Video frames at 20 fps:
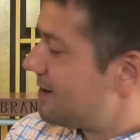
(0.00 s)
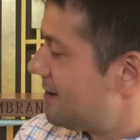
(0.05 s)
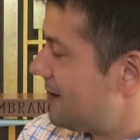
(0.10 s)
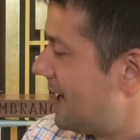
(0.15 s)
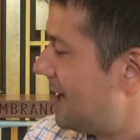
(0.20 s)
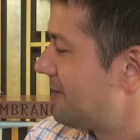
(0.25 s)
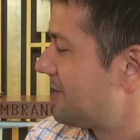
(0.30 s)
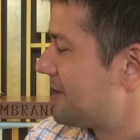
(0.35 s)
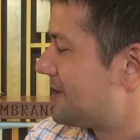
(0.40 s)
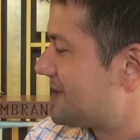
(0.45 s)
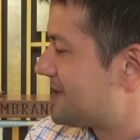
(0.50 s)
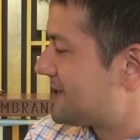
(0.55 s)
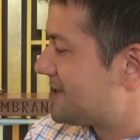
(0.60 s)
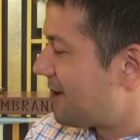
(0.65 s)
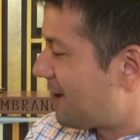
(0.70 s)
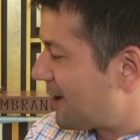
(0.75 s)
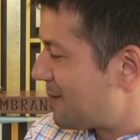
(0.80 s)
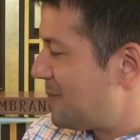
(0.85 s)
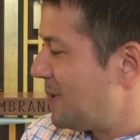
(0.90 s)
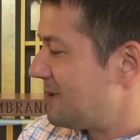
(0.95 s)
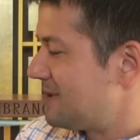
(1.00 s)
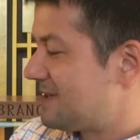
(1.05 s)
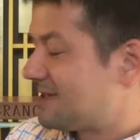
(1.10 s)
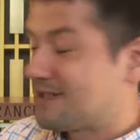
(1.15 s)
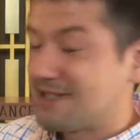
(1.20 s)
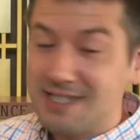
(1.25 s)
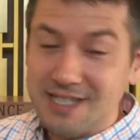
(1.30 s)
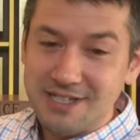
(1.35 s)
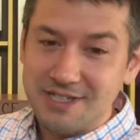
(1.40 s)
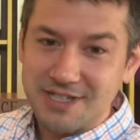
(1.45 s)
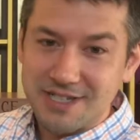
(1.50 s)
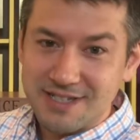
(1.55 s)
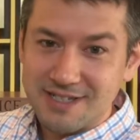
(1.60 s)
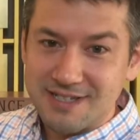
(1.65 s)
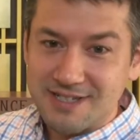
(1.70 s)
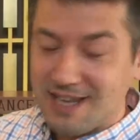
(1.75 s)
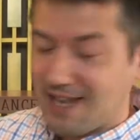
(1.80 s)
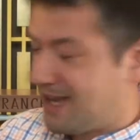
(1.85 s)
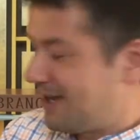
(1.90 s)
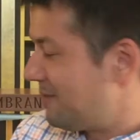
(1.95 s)
Now the star-belly
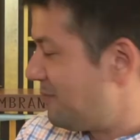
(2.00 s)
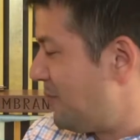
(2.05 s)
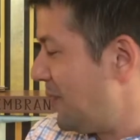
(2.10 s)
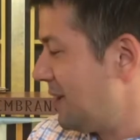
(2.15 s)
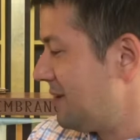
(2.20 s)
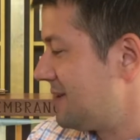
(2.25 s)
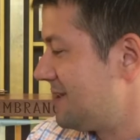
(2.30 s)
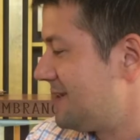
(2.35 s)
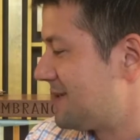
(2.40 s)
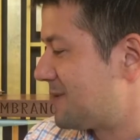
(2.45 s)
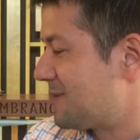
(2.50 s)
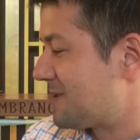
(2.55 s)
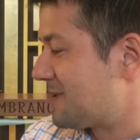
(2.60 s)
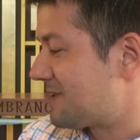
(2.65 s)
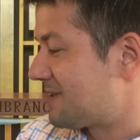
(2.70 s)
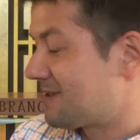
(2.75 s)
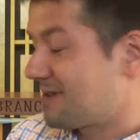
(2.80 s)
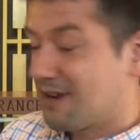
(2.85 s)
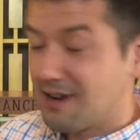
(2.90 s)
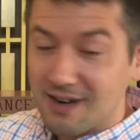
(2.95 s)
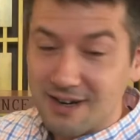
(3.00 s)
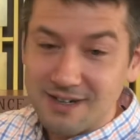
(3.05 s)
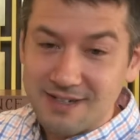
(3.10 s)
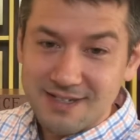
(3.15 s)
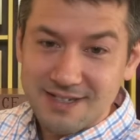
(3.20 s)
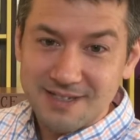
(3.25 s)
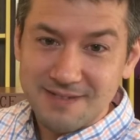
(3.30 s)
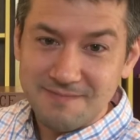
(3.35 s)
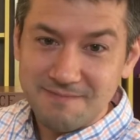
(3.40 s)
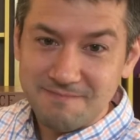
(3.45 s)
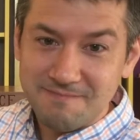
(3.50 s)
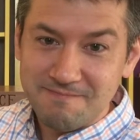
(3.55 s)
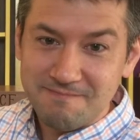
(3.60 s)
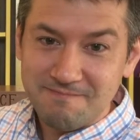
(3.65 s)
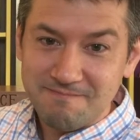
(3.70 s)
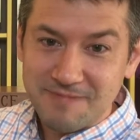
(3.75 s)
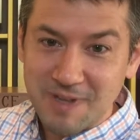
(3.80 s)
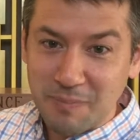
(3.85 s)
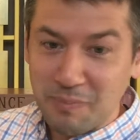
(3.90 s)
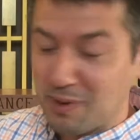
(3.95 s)
Sneetches had bellies with stars.
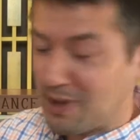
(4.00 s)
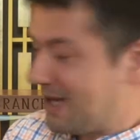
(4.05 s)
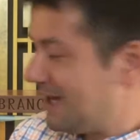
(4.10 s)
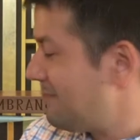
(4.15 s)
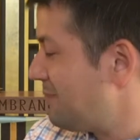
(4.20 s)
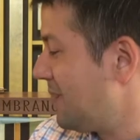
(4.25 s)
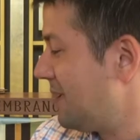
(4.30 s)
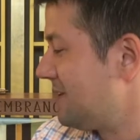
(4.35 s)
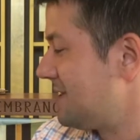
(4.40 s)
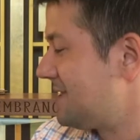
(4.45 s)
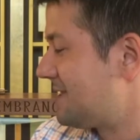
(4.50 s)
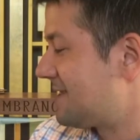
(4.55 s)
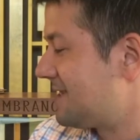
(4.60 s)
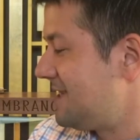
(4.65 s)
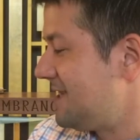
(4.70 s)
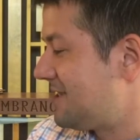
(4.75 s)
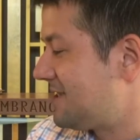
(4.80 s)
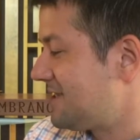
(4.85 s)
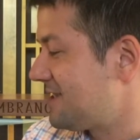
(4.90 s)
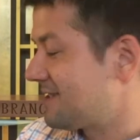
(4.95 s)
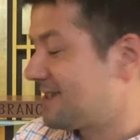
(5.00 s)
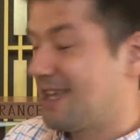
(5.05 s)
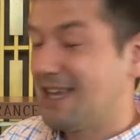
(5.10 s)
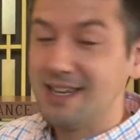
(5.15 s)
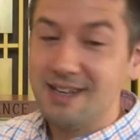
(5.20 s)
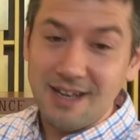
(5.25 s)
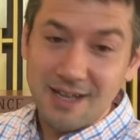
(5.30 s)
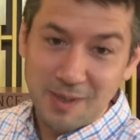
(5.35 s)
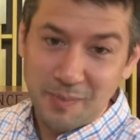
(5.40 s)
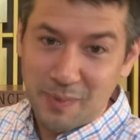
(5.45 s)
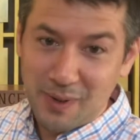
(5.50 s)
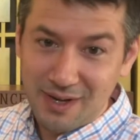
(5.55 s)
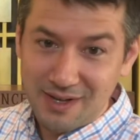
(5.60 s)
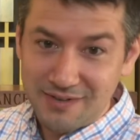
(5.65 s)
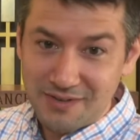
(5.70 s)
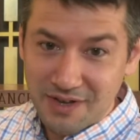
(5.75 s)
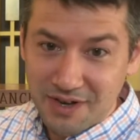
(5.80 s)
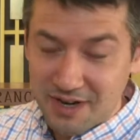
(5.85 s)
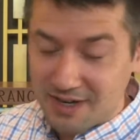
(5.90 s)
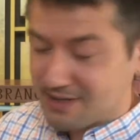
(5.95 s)
The plain-belly Sneetches had none
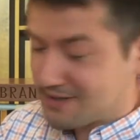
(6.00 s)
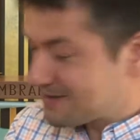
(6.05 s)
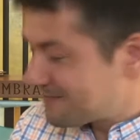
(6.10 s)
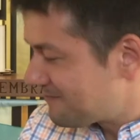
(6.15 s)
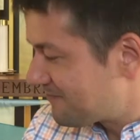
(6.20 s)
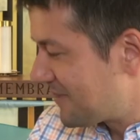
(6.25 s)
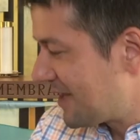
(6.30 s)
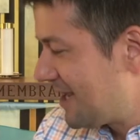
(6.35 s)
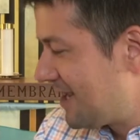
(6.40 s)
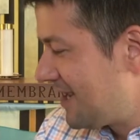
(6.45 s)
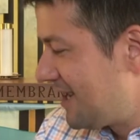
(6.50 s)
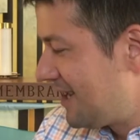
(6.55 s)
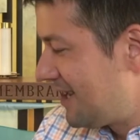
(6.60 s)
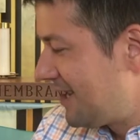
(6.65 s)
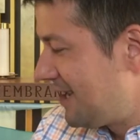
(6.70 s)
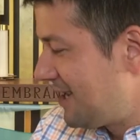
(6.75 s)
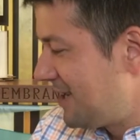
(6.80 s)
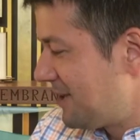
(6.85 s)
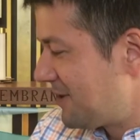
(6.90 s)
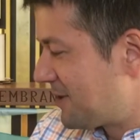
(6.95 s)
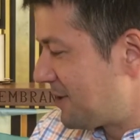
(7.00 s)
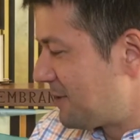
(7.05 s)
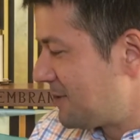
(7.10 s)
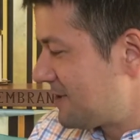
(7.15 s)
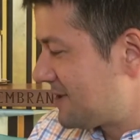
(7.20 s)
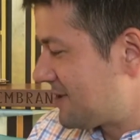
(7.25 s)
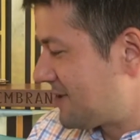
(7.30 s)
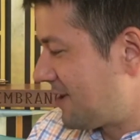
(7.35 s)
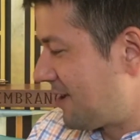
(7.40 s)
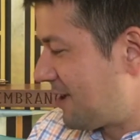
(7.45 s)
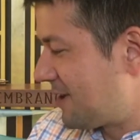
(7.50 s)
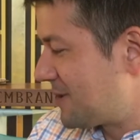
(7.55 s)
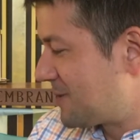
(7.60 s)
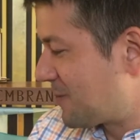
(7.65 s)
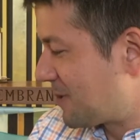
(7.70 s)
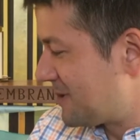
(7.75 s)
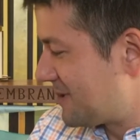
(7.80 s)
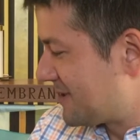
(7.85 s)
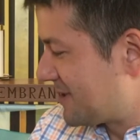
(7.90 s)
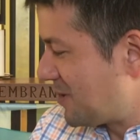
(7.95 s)
upon theirs. Those stars
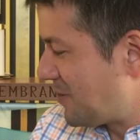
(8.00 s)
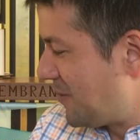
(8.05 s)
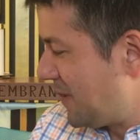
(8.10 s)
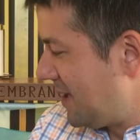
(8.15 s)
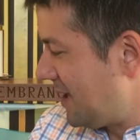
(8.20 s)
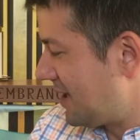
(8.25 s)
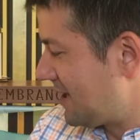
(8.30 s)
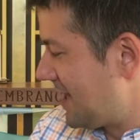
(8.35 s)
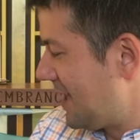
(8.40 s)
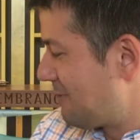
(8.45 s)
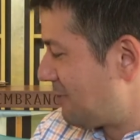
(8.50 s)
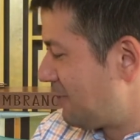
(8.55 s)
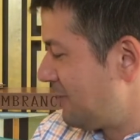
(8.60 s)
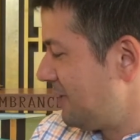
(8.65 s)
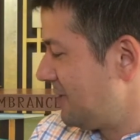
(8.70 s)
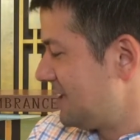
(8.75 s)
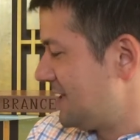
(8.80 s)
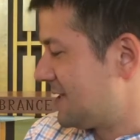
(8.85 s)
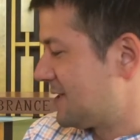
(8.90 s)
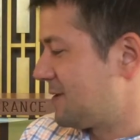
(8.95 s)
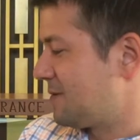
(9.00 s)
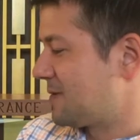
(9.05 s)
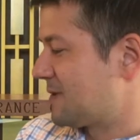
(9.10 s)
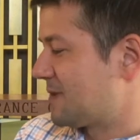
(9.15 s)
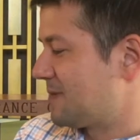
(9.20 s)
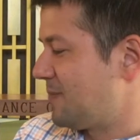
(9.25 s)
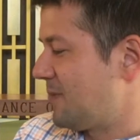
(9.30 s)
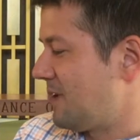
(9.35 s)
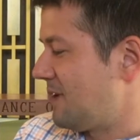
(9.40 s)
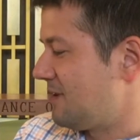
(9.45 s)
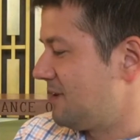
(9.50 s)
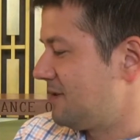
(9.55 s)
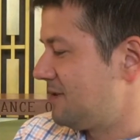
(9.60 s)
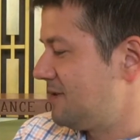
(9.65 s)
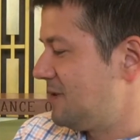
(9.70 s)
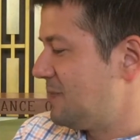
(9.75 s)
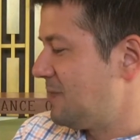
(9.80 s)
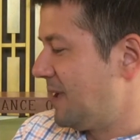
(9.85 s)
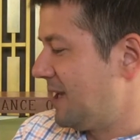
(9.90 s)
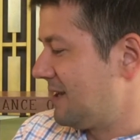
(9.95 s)
weren't so big, they were really so small.
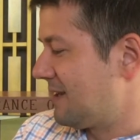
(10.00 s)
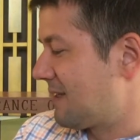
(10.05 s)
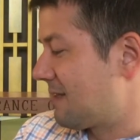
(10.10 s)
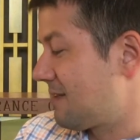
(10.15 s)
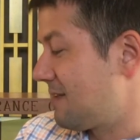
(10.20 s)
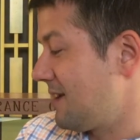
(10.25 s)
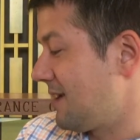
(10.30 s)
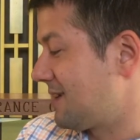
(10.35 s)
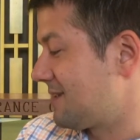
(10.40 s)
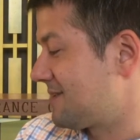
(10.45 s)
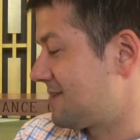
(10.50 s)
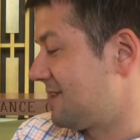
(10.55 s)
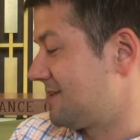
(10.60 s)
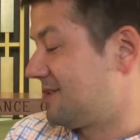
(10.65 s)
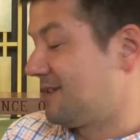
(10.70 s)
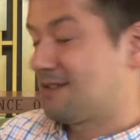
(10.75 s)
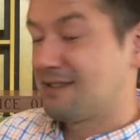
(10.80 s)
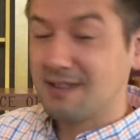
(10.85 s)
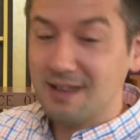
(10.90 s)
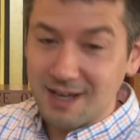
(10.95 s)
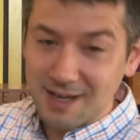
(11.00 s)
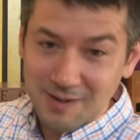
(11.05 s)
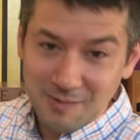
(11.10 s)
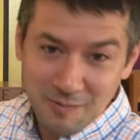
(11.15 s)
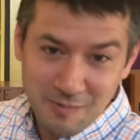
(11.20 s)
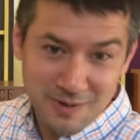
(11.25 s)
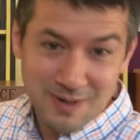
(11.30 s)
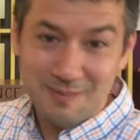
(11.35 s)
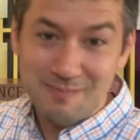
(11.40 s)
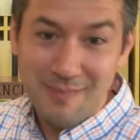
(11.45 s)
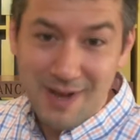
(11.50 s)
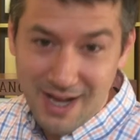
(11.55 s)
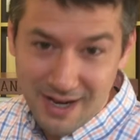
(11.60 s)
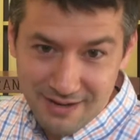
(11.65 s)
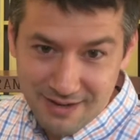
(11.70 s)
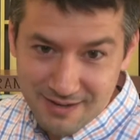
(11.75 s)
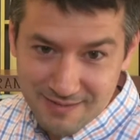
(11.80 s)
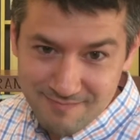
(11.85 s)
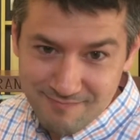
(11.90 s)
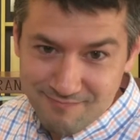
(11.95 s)
You might think such a thing wouldn't
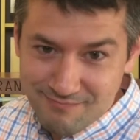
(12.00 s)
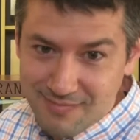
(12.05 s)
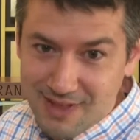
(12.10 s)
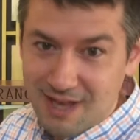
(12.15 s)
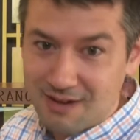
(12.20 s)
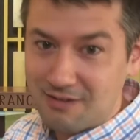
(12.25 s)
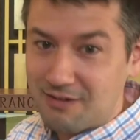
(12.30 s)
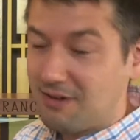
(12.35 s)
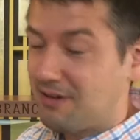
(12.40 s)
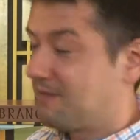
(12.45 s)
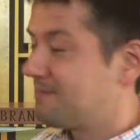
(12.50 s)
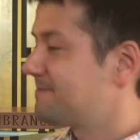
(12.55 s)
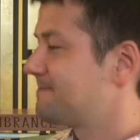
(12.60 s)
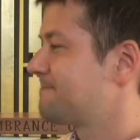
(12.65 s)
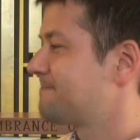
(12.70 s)
matter at all.